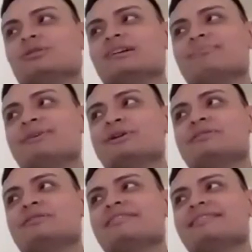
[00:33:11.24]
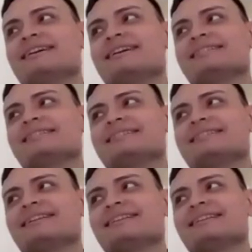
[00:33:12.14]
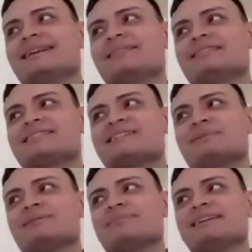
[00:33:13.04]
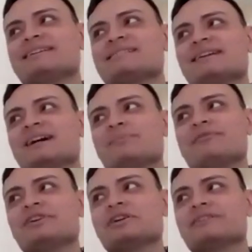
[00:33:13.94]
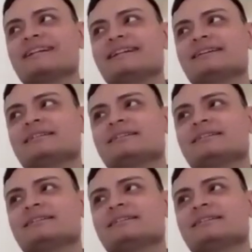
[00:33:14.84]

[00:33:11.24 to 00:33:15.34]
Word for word: one beautiful thing that they'd have to say about me is that I'm very,